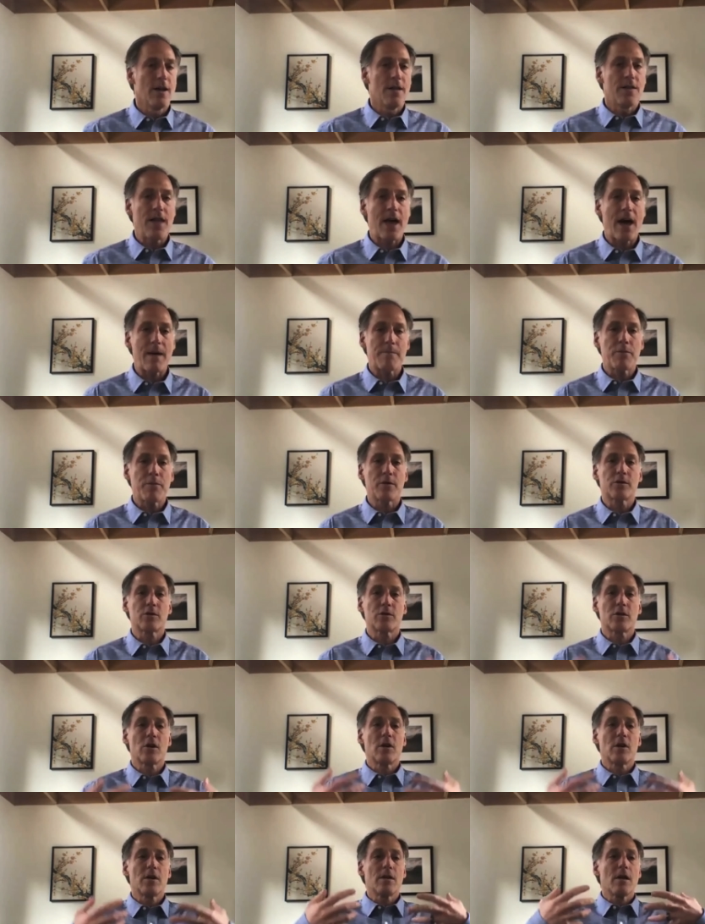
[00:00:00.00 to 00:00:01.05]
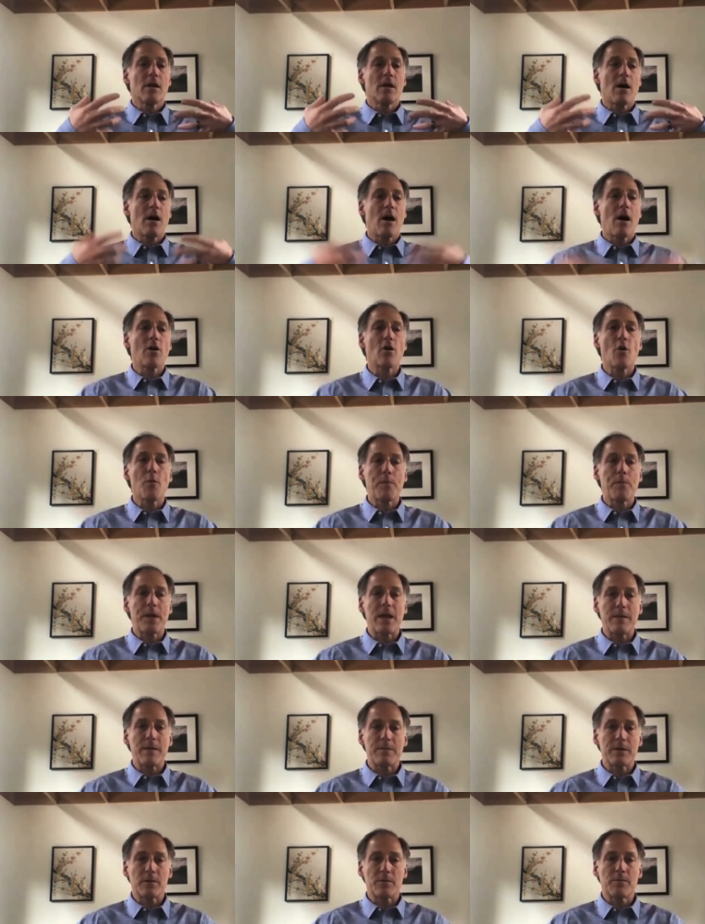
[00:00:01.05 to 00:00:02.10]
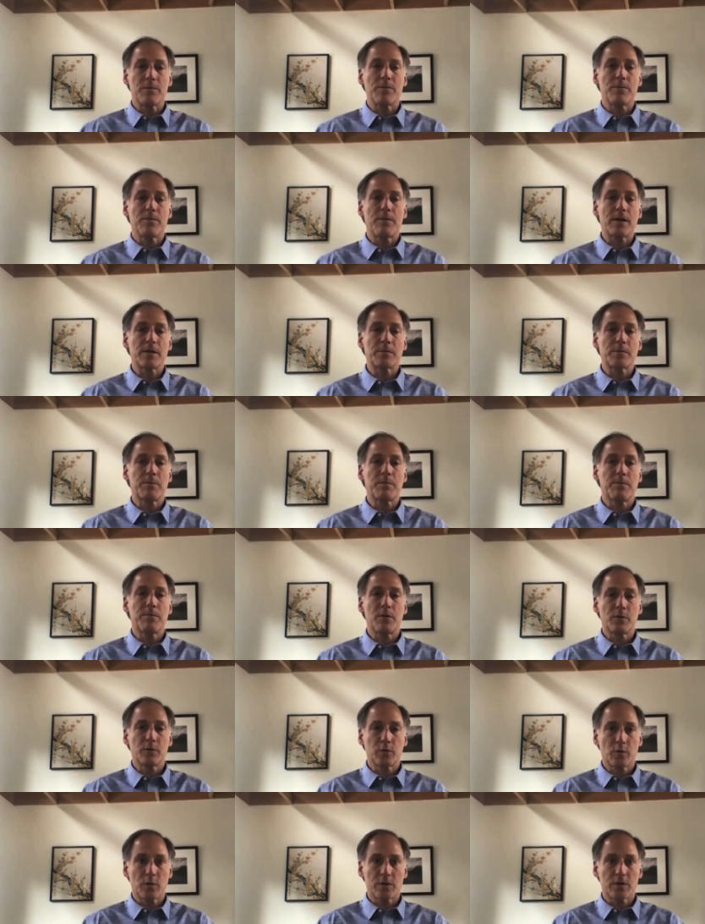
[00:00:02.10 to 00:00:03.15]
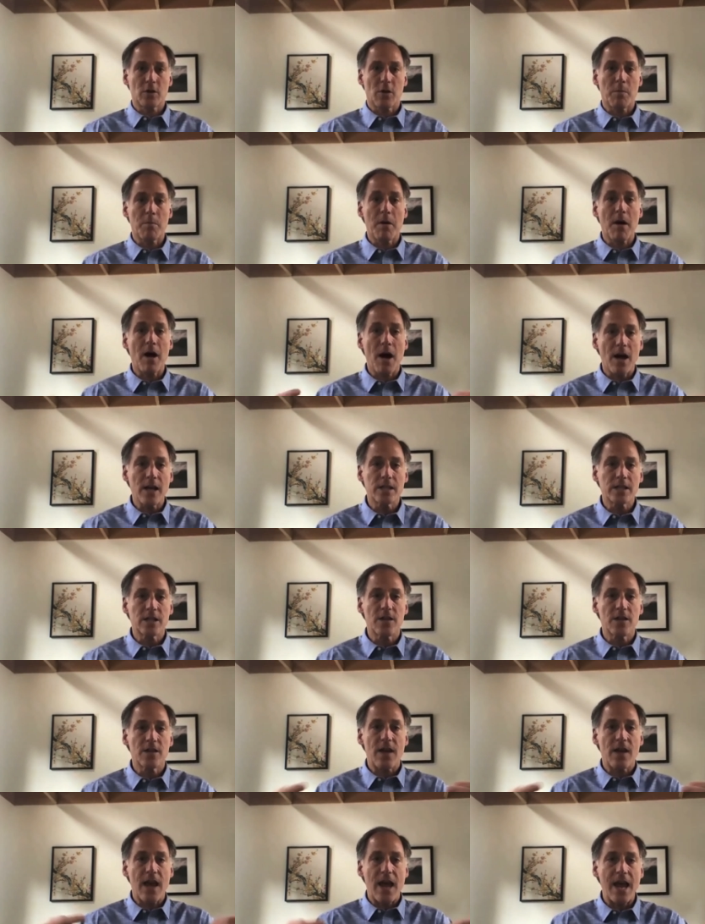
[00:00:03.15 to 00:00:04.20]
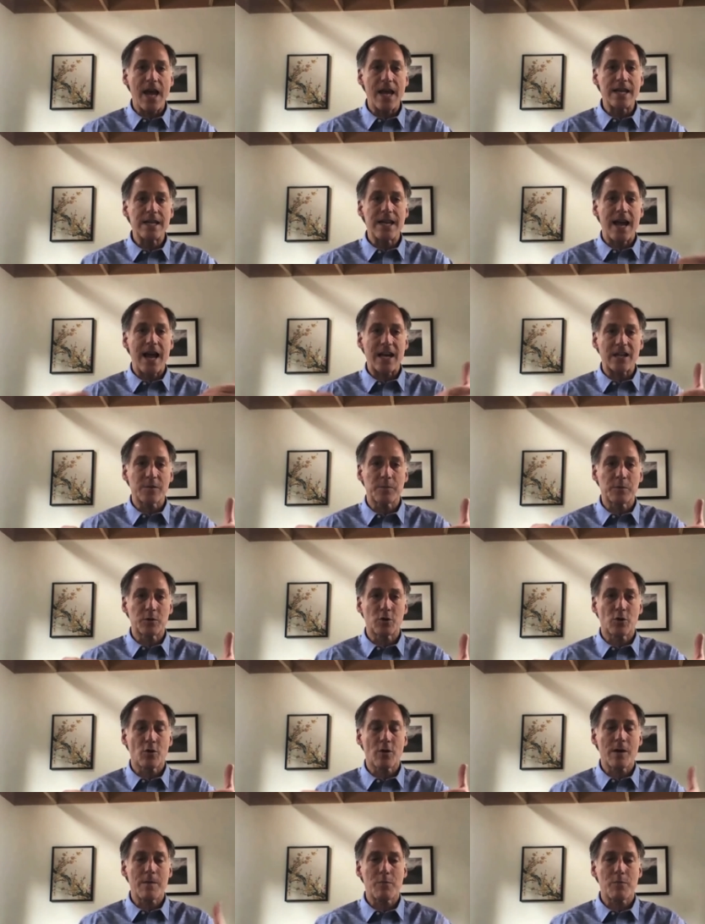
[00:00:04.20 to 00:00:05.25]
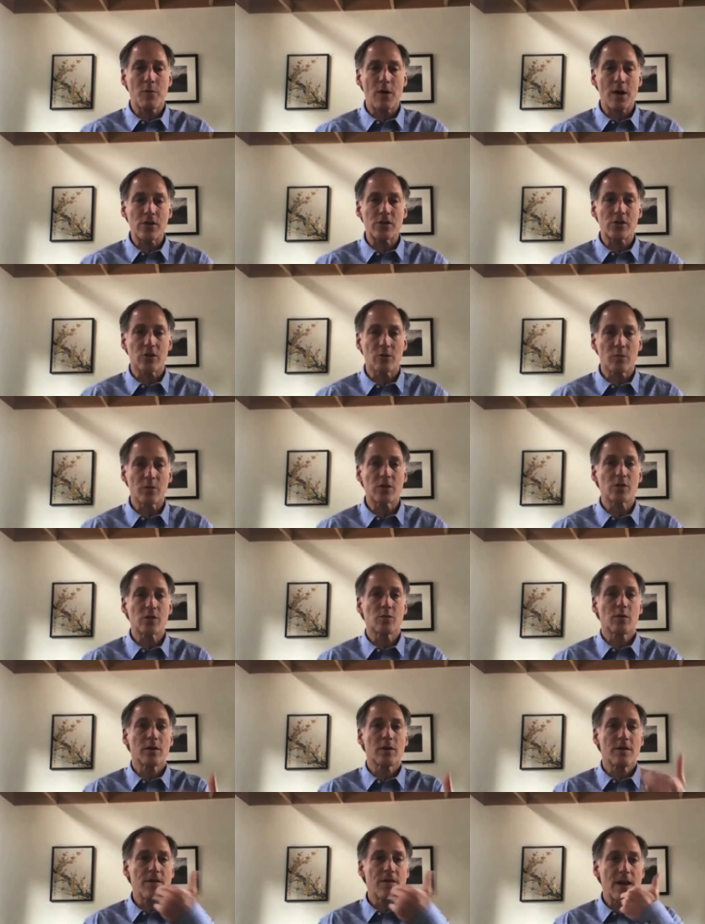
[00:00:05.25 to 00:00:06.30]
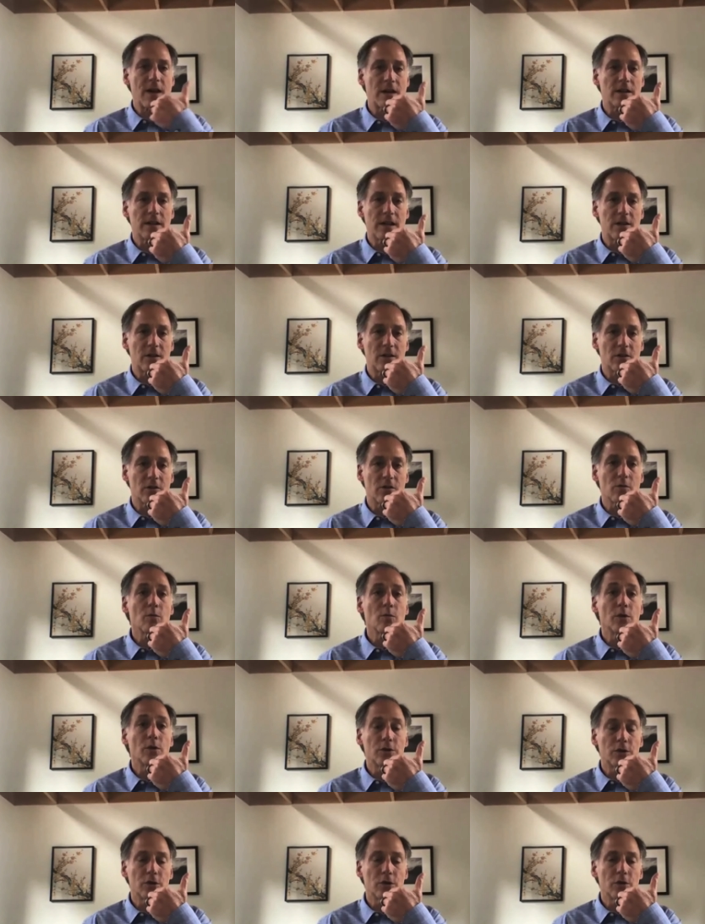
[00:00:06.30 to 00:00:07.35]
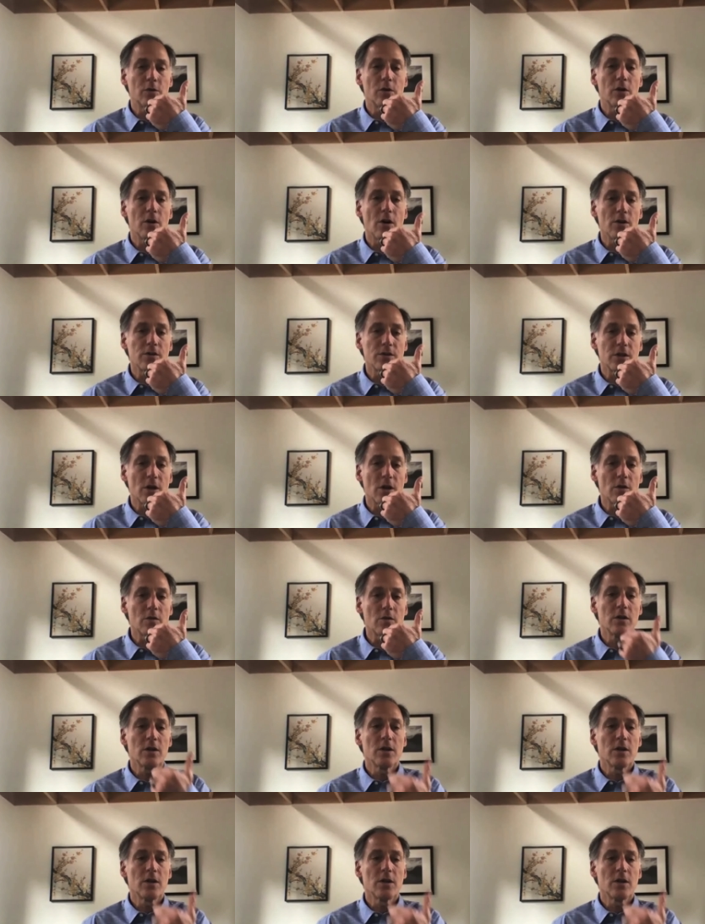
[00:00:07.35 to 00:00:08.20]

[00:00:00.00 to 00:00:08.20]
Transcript: that puts Auto-PEEP it'll put what's called positive end expiratory pressure, which is what a ventilator will do also.